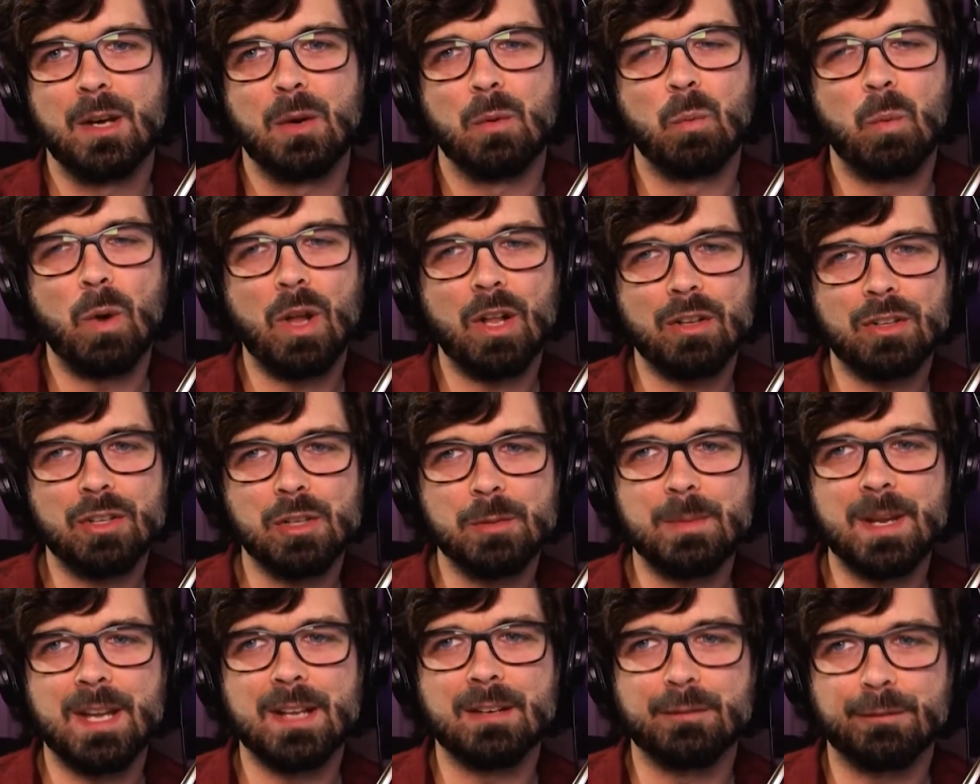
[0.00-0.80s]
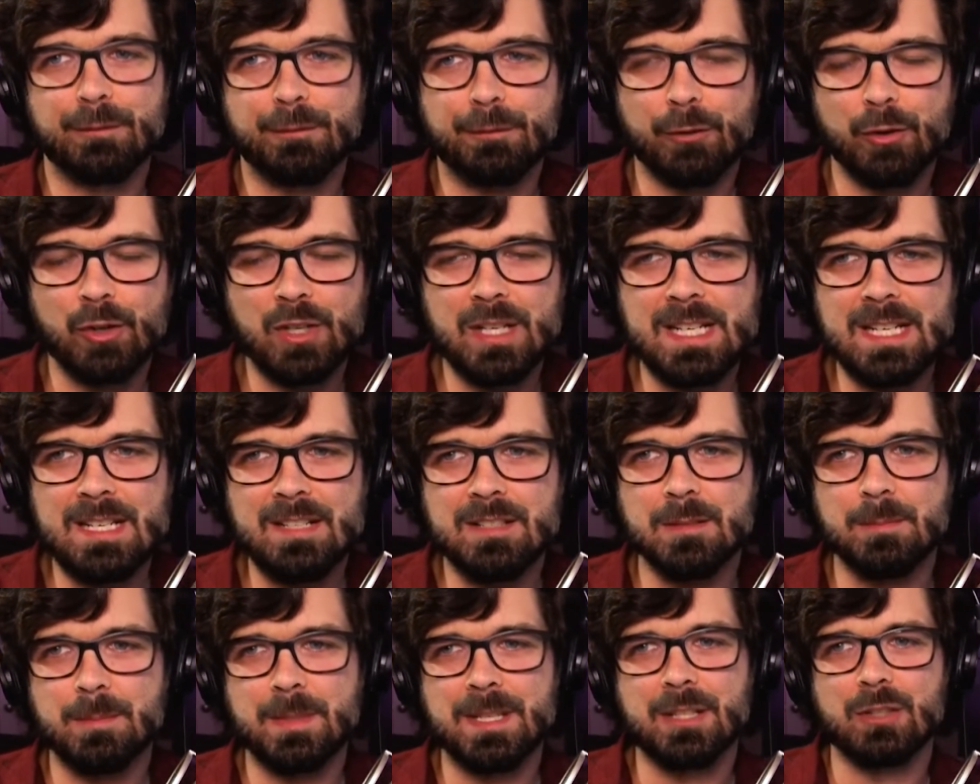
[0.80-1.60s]
welcome, and free
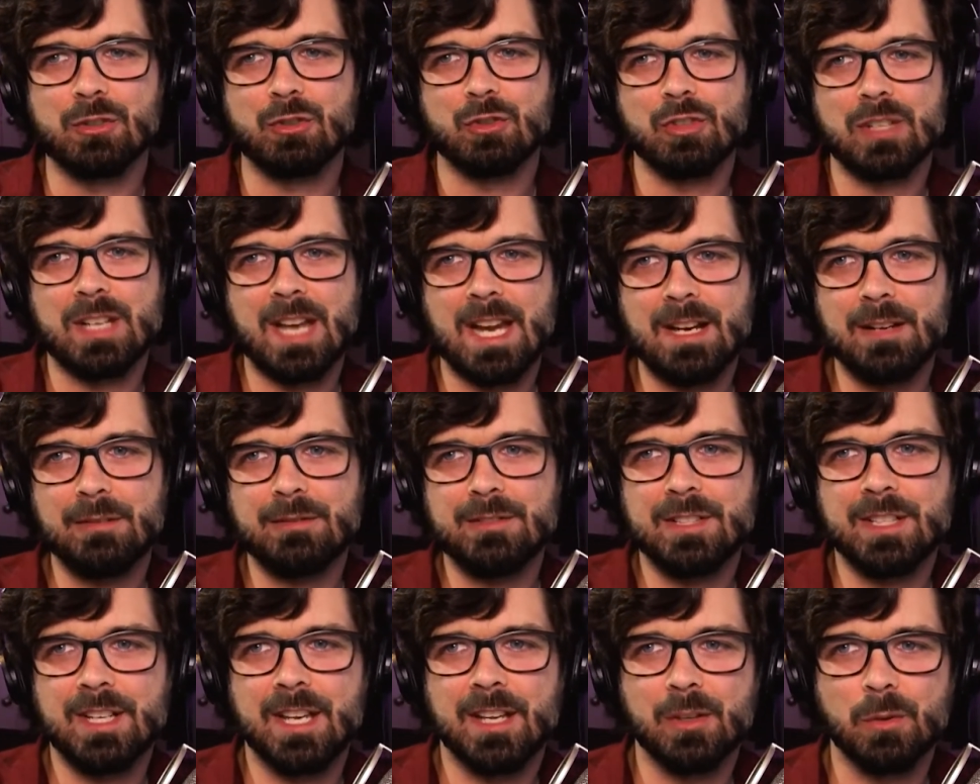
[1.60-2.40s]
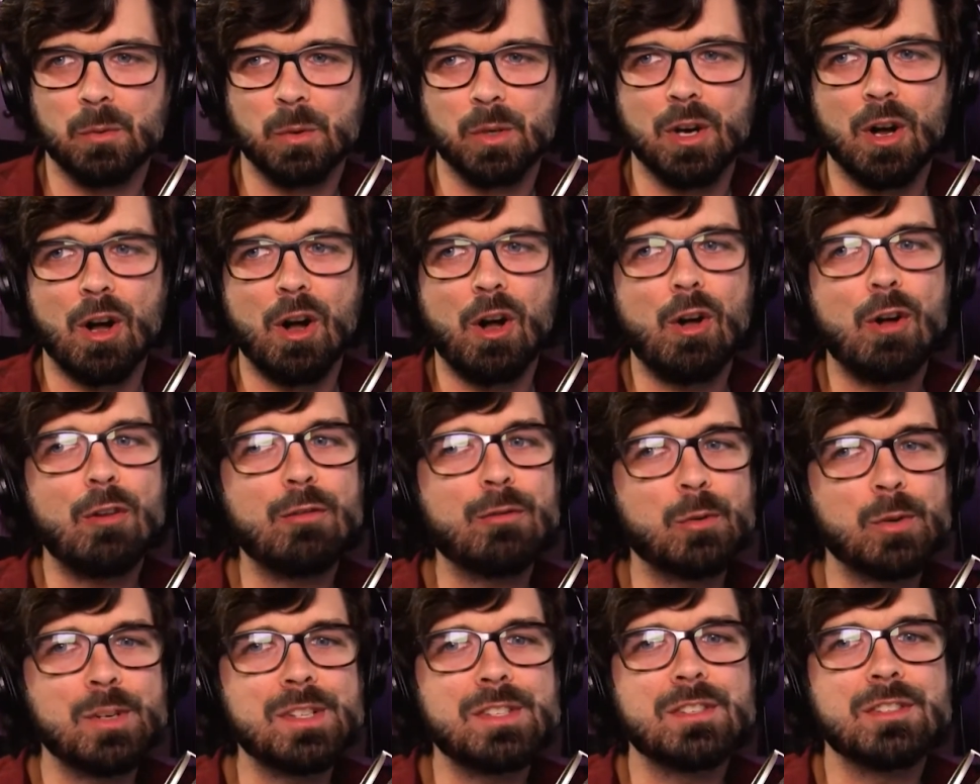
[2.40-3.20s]
to be creative together, where all
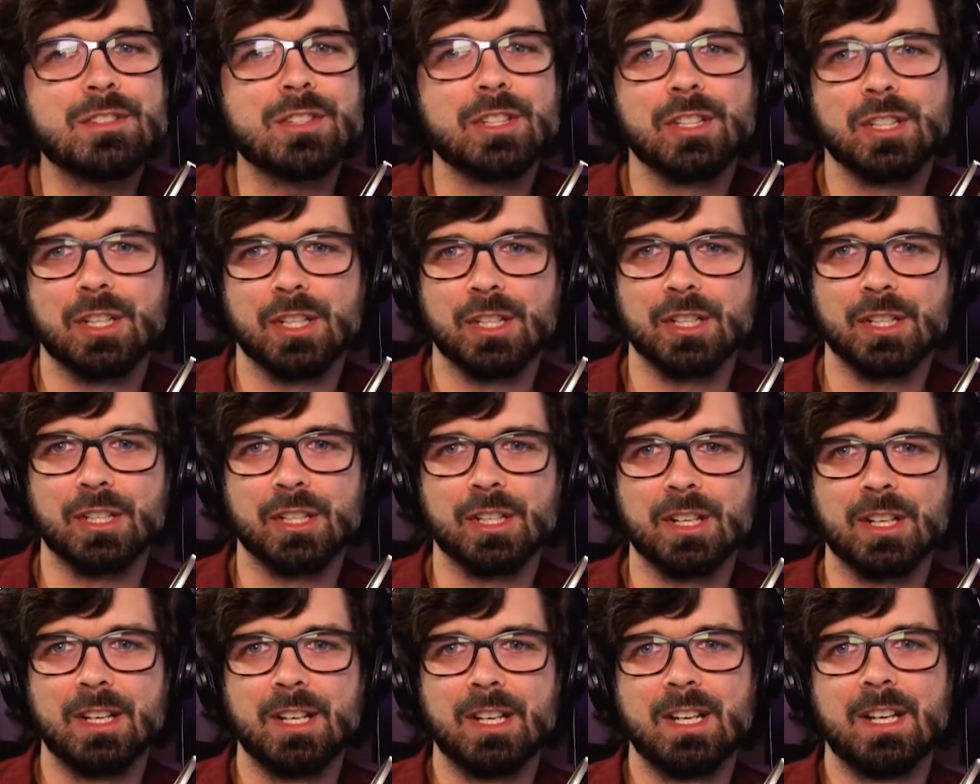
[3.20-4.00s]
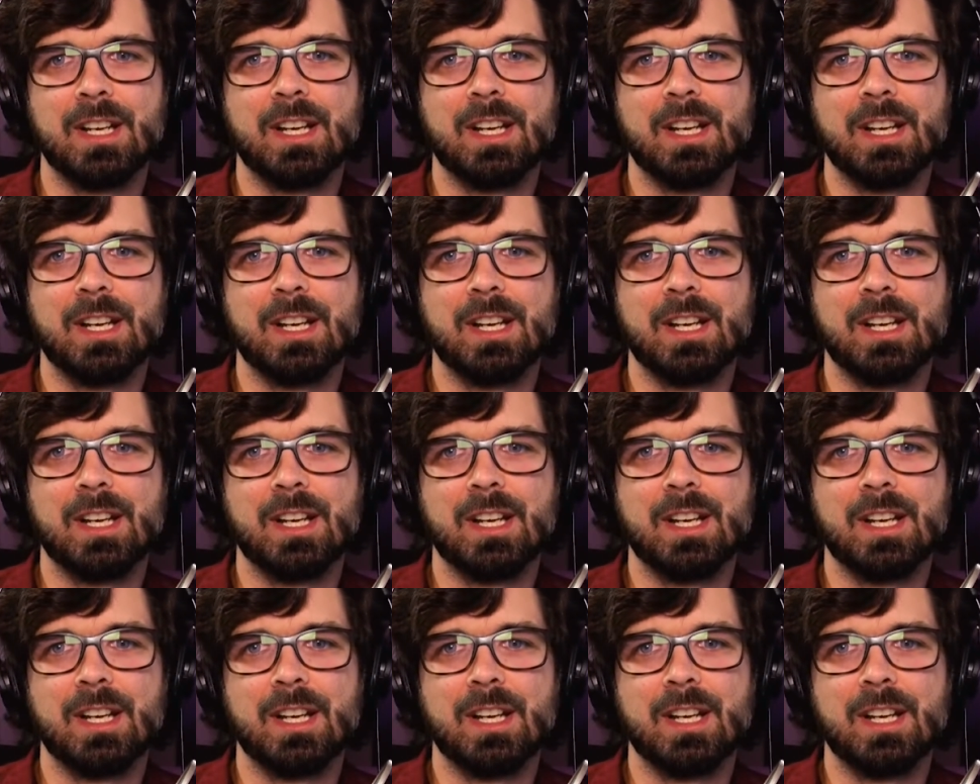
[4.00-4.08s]
voices are heard